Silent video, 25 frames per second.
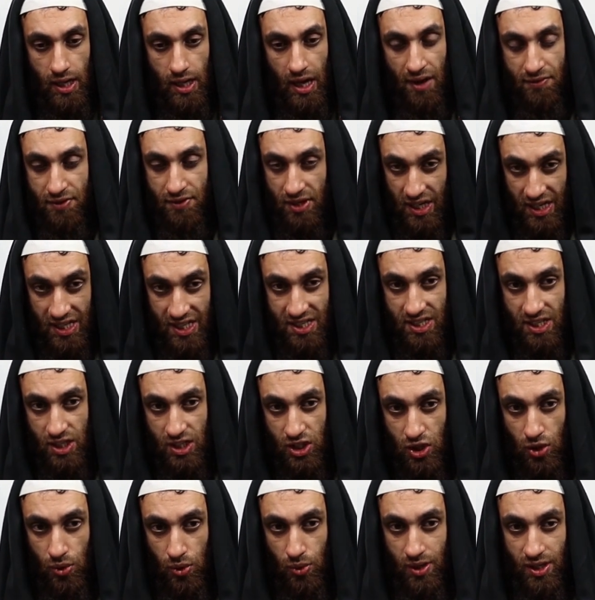after
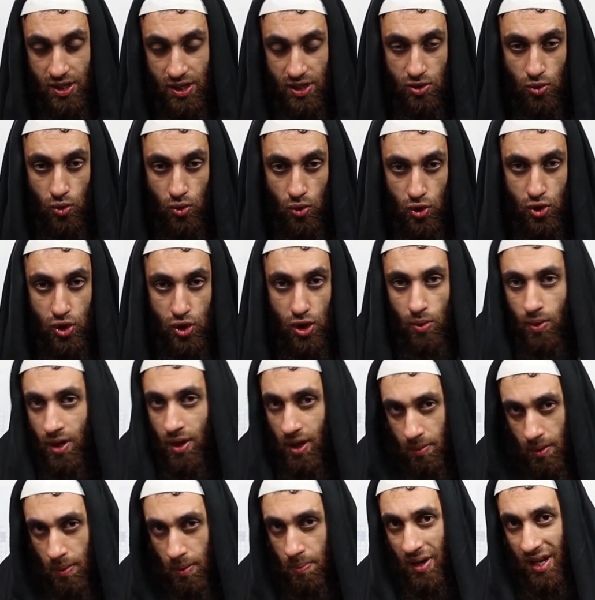listening to his audio,
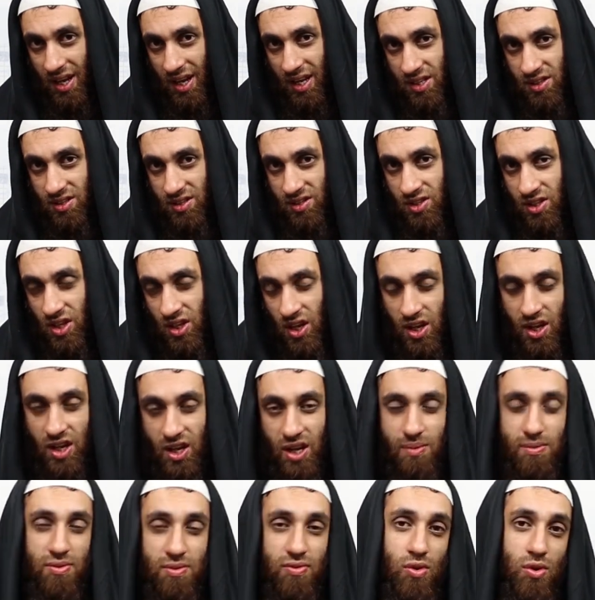and I'm going to play certain
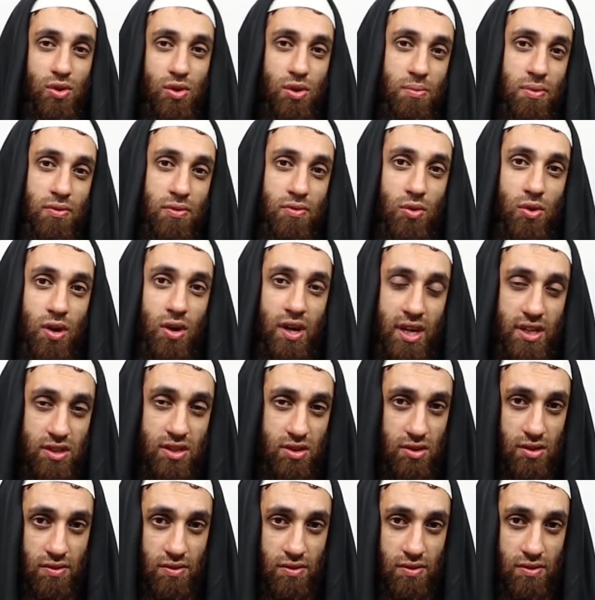clips for you before I get